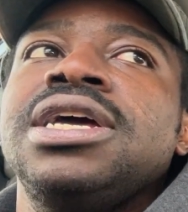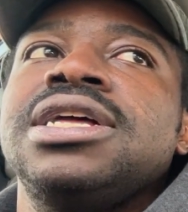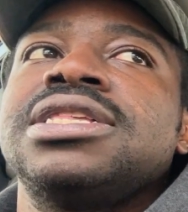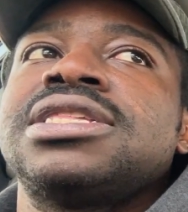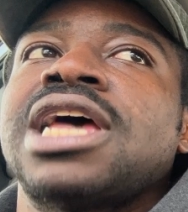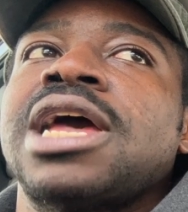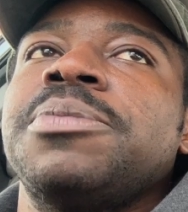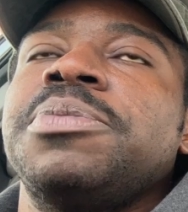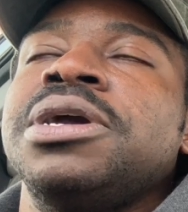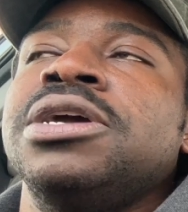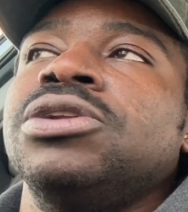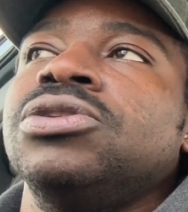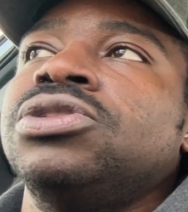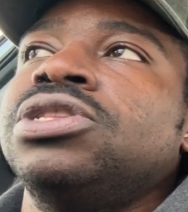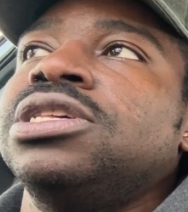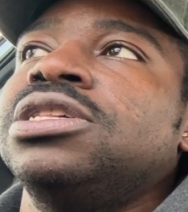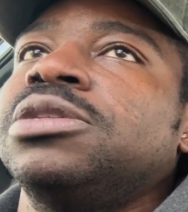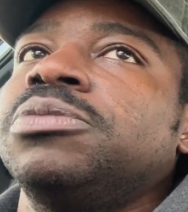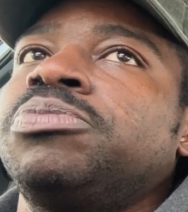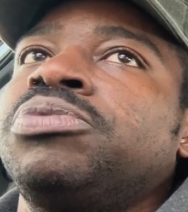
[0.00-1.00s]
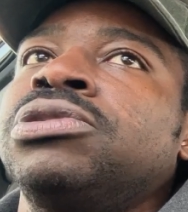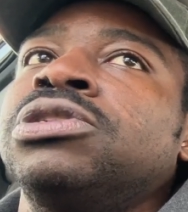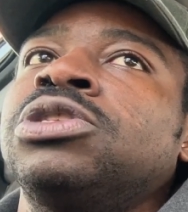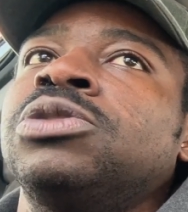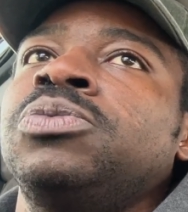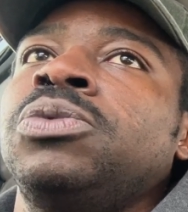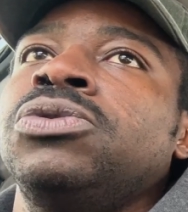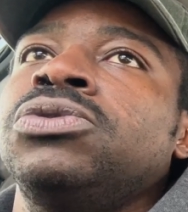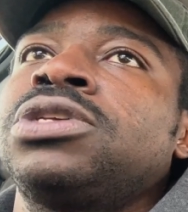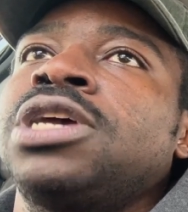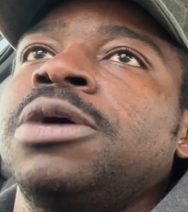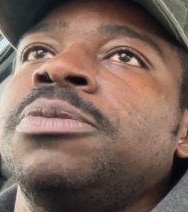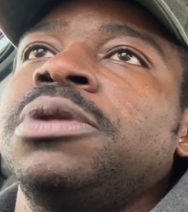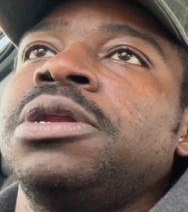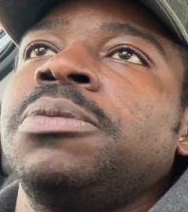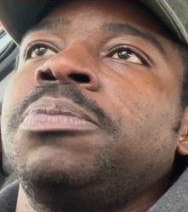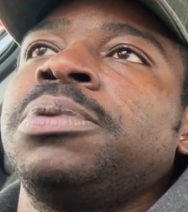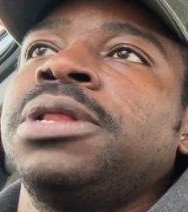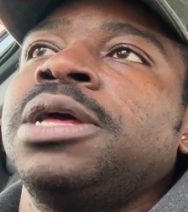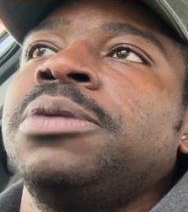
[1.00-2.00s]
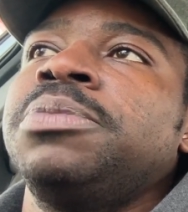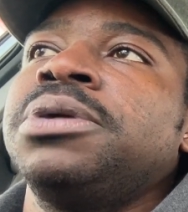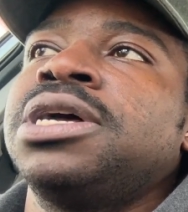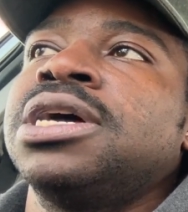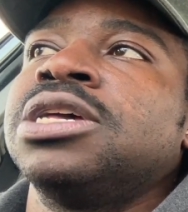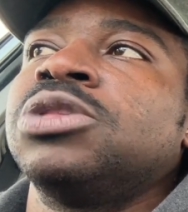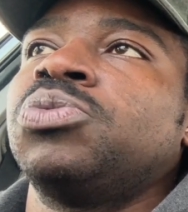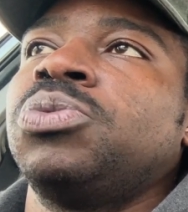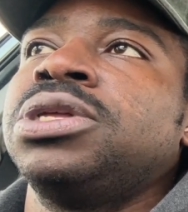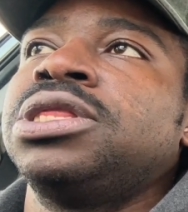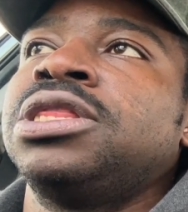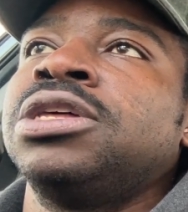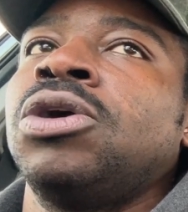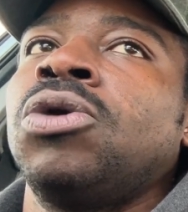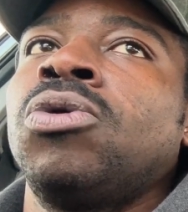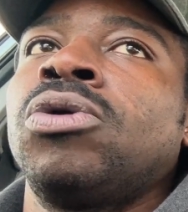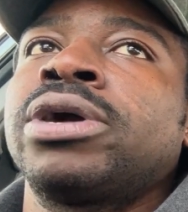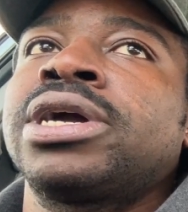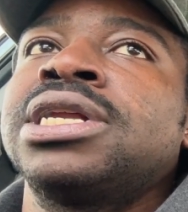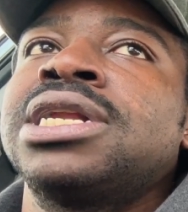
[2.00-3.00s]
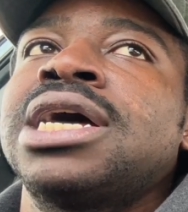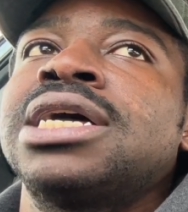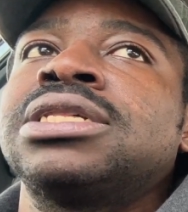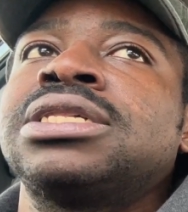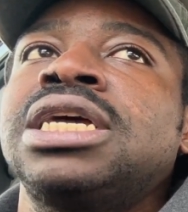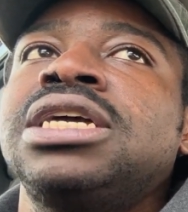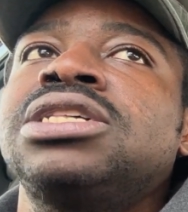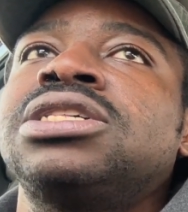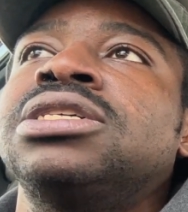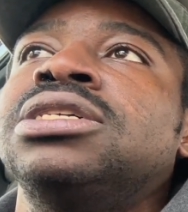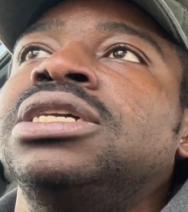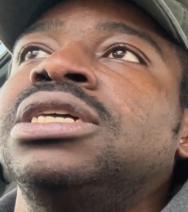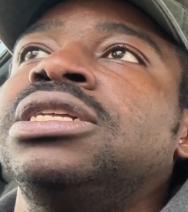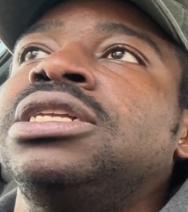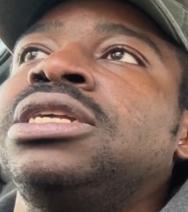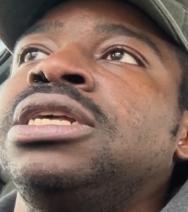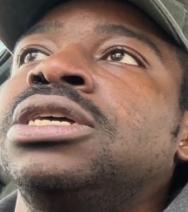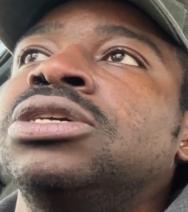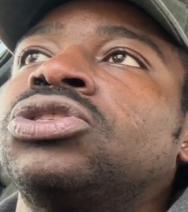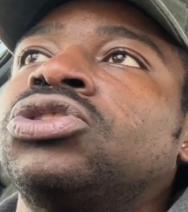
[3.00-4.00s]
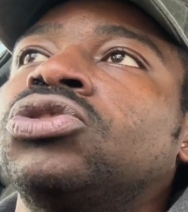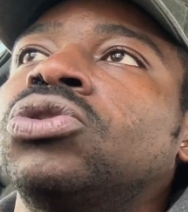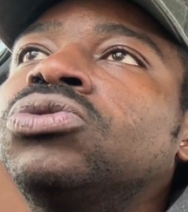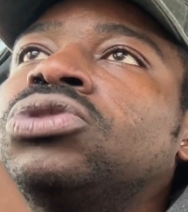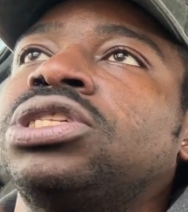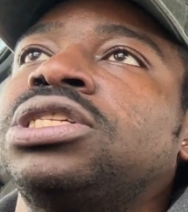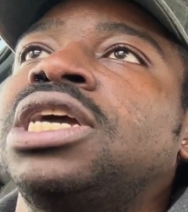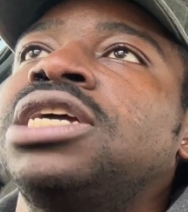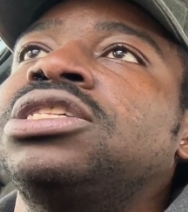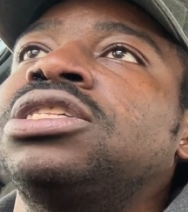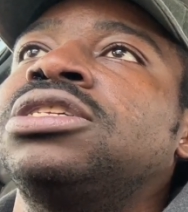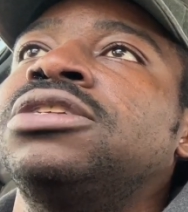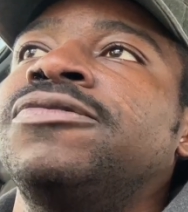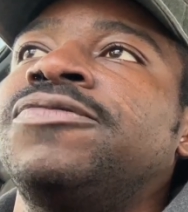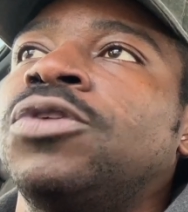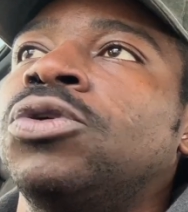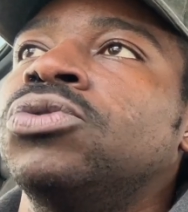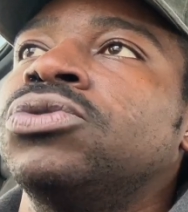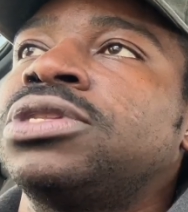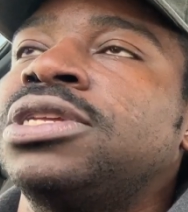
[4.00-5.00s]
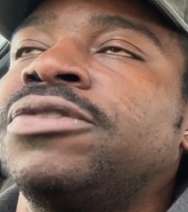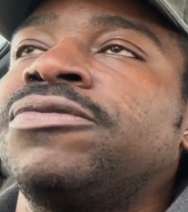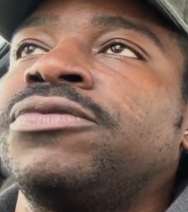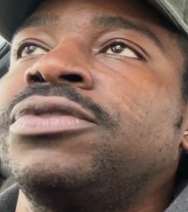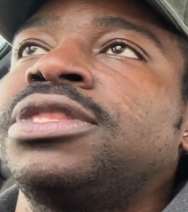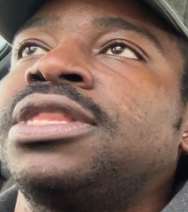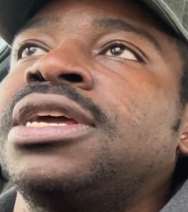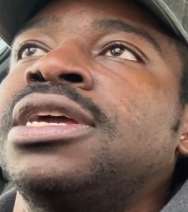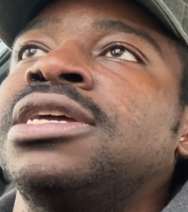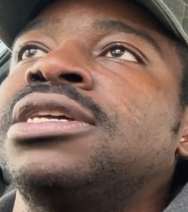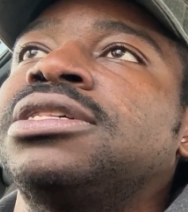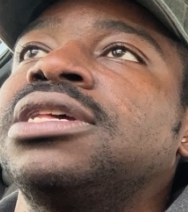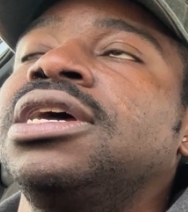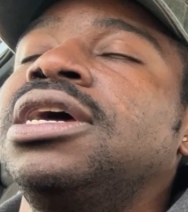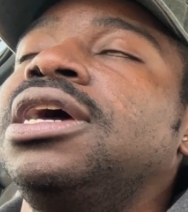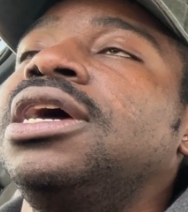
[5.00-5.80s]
type energies and principles come into play because with the organization and the association of those different things